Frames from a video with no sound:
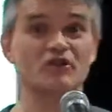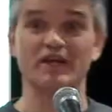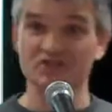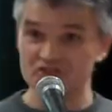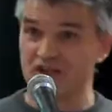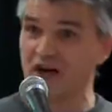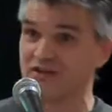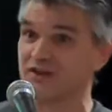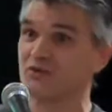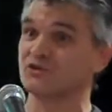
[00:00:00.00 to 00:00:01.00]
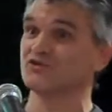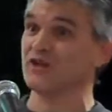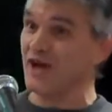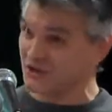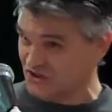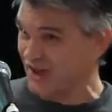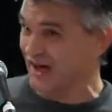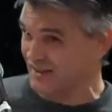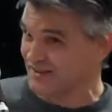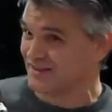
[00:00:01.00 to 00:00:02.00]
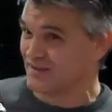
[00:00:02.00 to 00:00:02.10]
on the inside than what's on the outside.